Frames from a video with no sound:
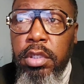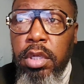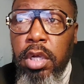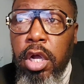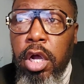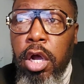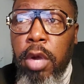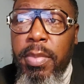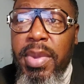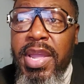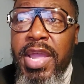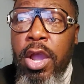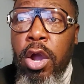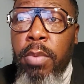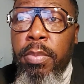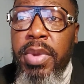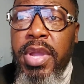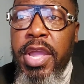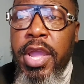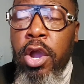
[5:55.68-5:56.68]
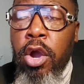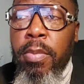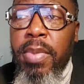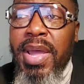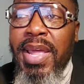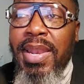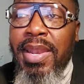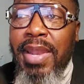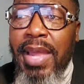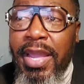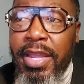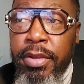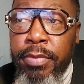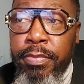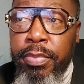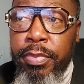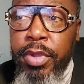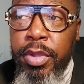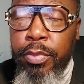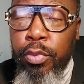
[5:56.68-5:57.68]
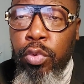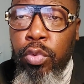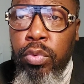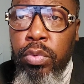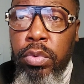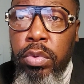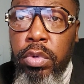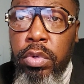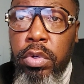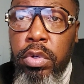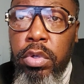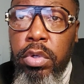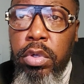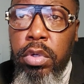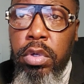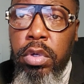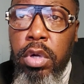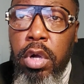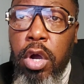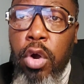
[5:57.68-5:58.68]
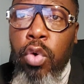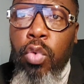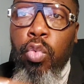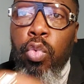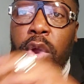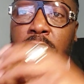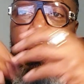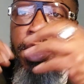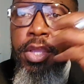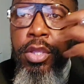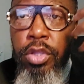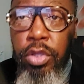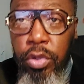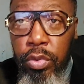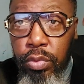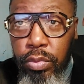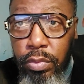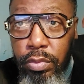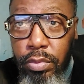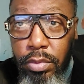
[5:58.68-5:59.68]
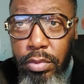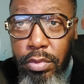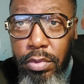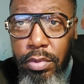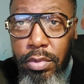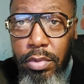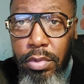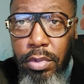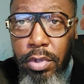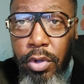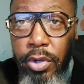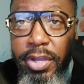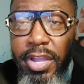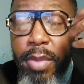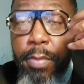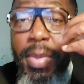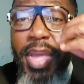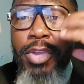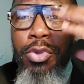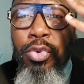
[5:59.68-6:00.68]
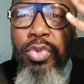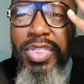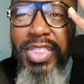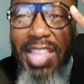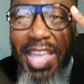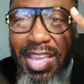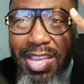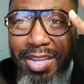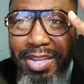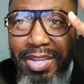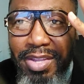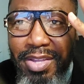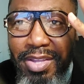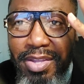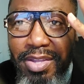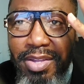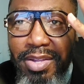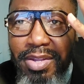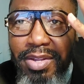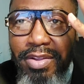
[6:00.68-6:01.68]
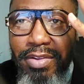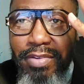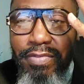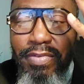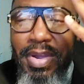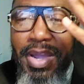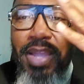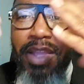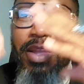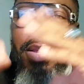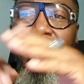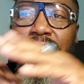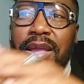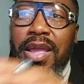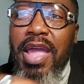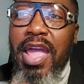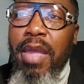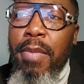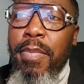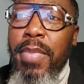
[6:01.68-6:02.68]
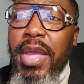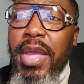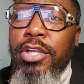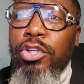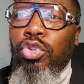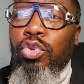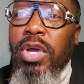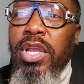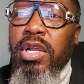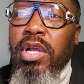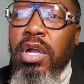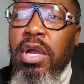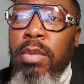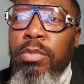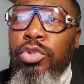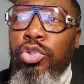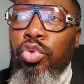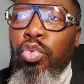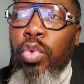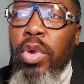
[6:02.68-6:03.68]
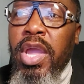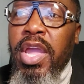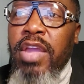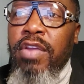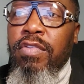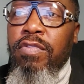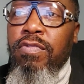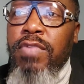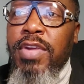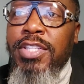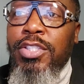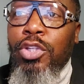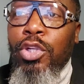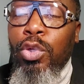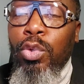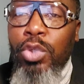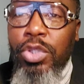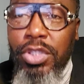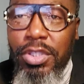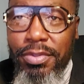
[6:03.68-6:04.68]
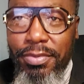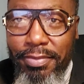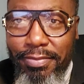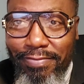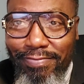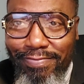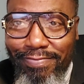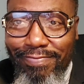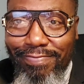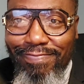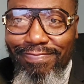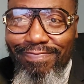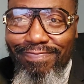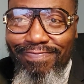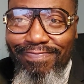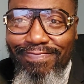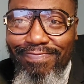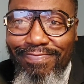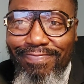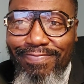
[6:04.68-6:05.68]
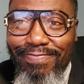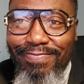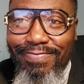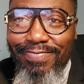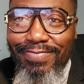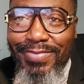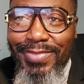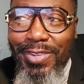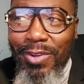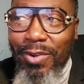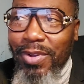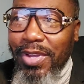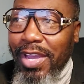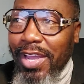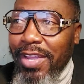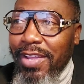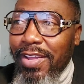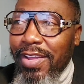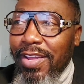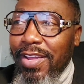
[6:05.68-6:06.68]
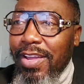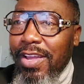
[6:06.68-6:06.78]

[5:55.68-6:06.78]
It help enlighten people, awaken you, okay, make you think, right? And you try to come to a resolution, okay?